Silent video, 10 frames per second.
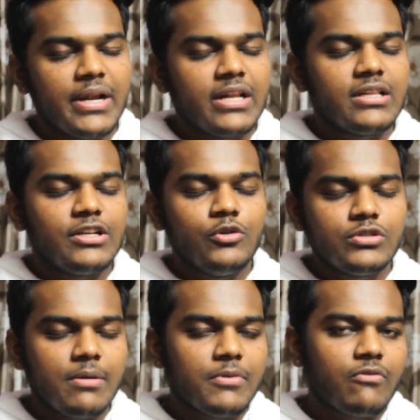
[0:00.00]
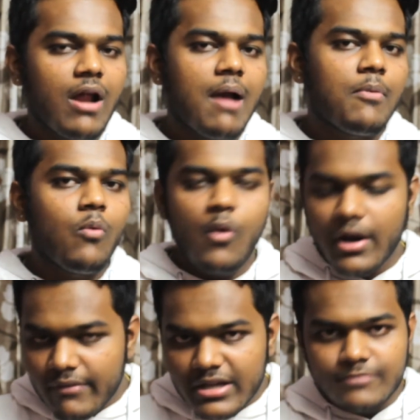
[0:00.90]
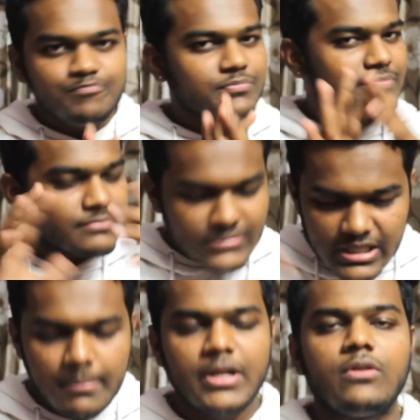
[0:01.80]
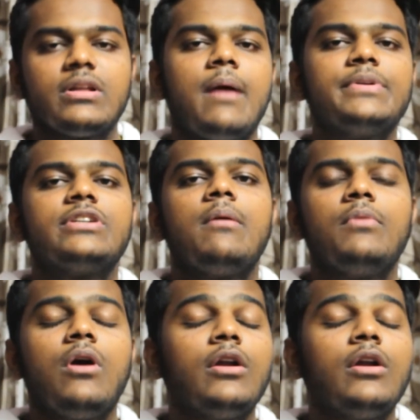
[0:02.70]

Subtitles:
any other new German rap or whatever, let me know in the comment down below.